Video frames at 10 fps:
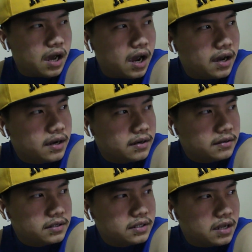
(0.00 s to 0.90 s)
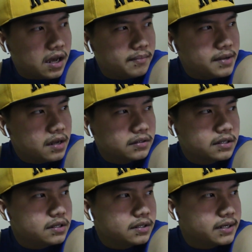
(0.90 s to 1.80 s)
I'm not
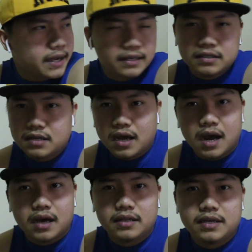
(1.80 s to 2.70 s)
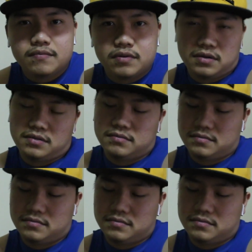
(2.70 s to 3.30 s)
gonna get the Harley one.